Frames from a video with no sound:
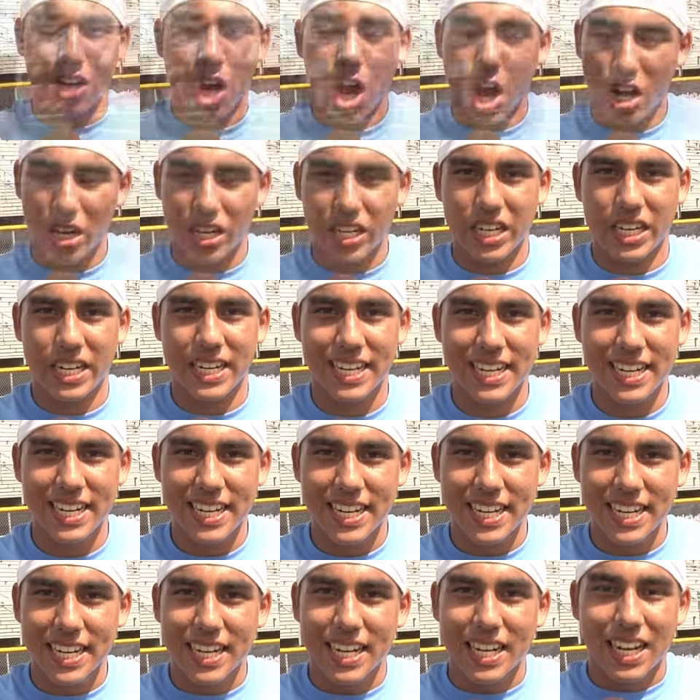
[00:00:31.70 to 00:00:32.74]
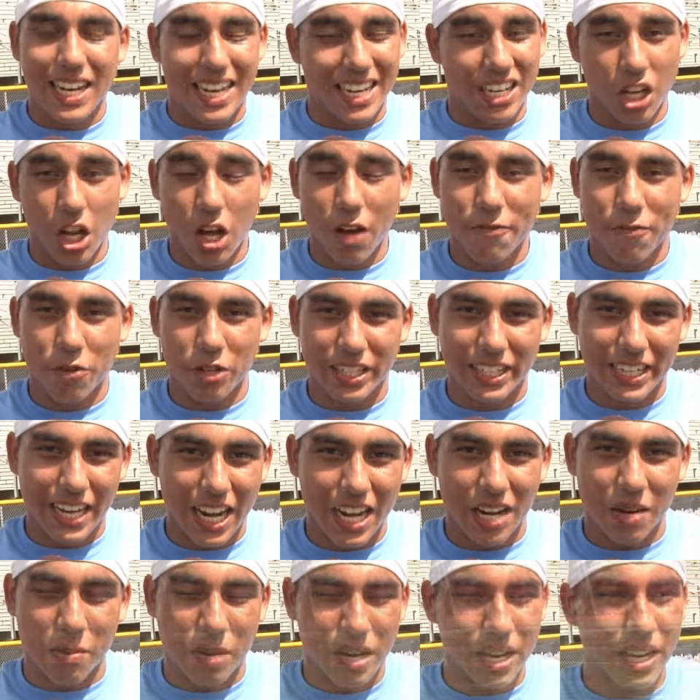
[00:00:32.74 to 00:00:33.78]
heart, and love for the game.